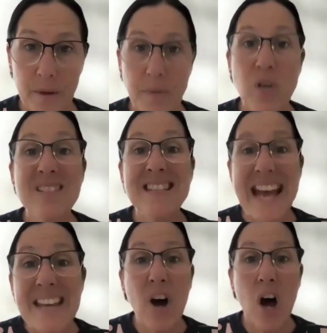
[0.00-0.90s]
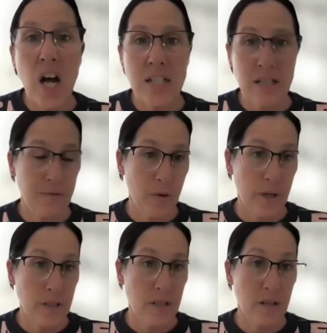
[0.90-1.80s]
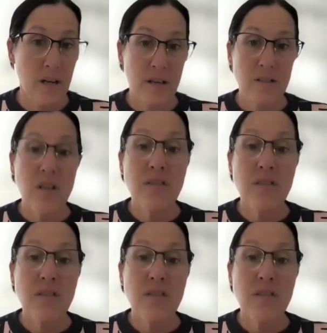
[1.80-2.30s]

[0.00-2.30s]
because they've asked for it. So